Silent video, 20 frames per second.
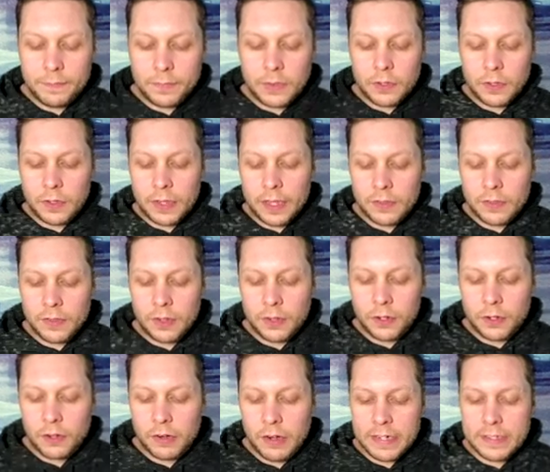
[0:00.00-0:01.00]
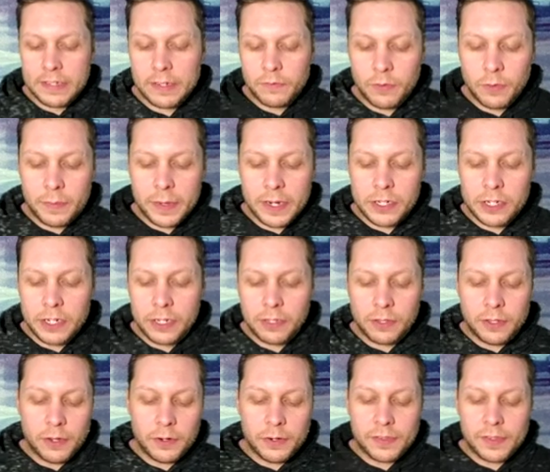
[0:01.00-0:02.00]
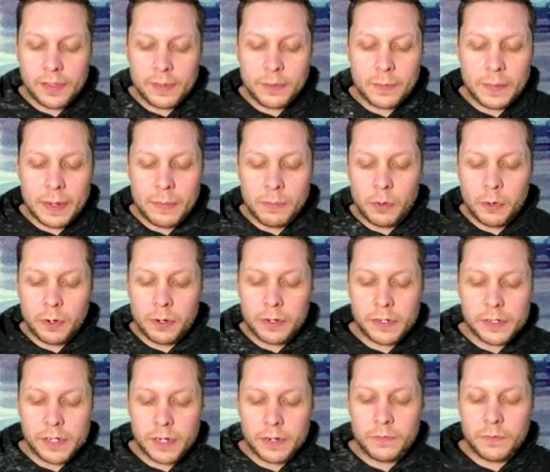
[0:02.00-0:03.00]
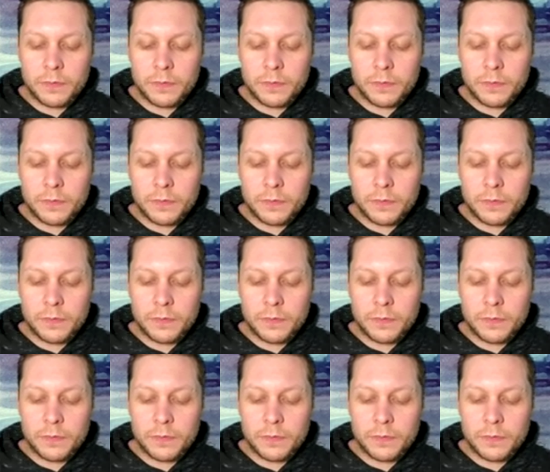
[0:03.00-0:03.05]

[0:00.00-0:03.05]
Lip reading: So that's all the correct information. You'll notice some of my borders are